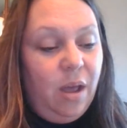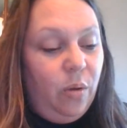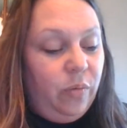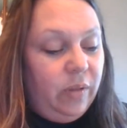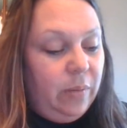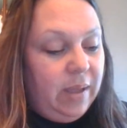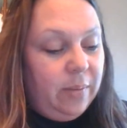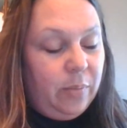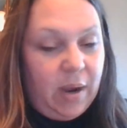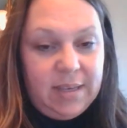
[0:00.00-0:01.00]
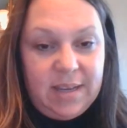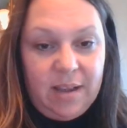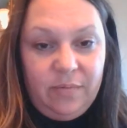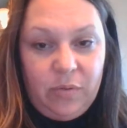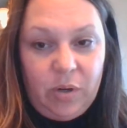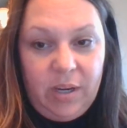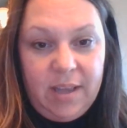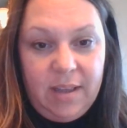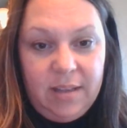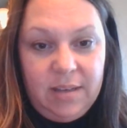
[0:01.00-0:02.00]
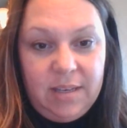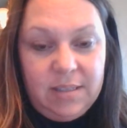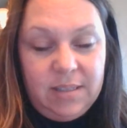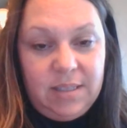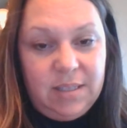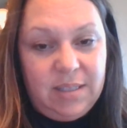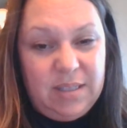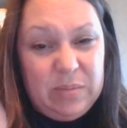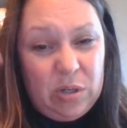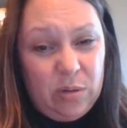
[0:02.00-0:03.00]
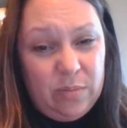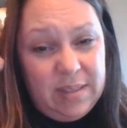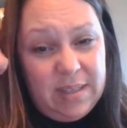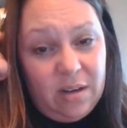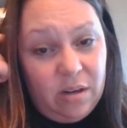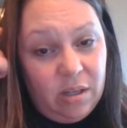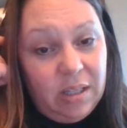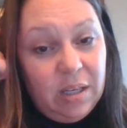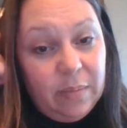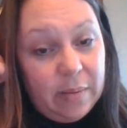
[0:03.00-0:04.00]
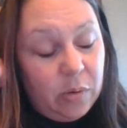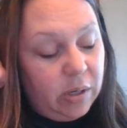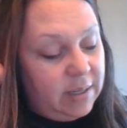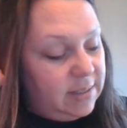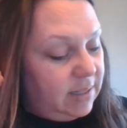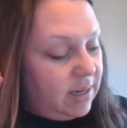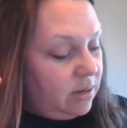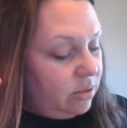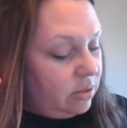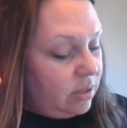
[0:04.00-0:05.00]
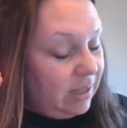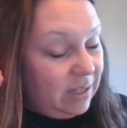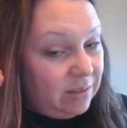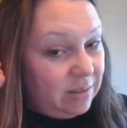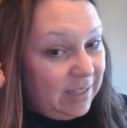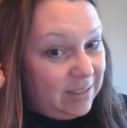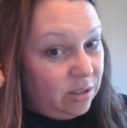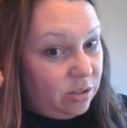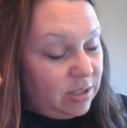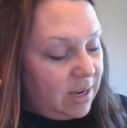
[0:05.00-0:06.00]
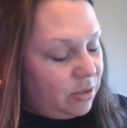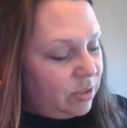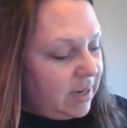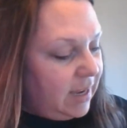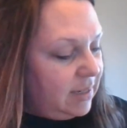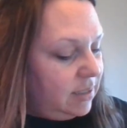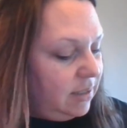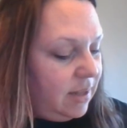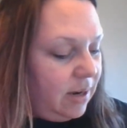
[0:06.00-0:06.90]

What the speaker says: hopefully we could break it down for you into some terms that are a little bit more little easier to understand.